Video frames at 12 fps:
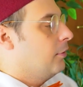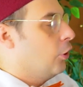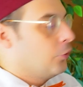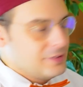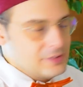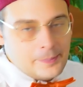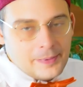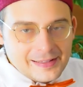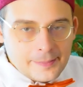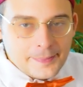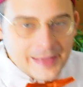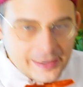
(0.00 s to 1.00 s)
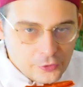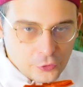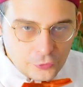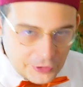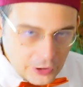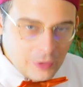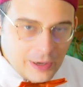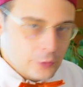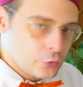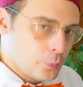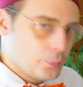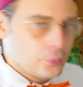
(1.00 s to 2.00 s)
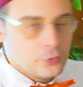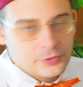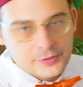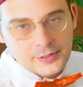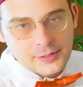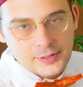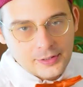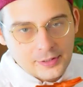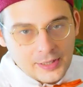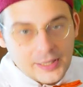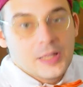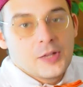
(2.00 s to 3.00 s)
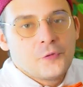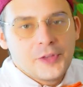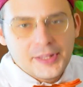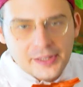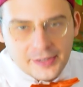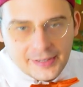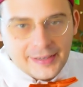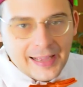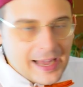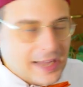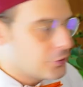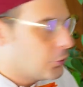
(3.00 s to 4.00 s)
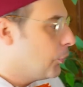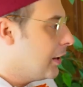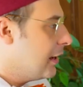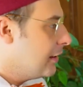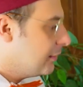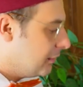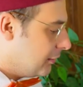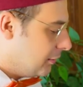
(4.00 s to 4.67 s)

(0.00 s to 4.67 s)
already play the piano, you know how to put the fingering. Otherwise,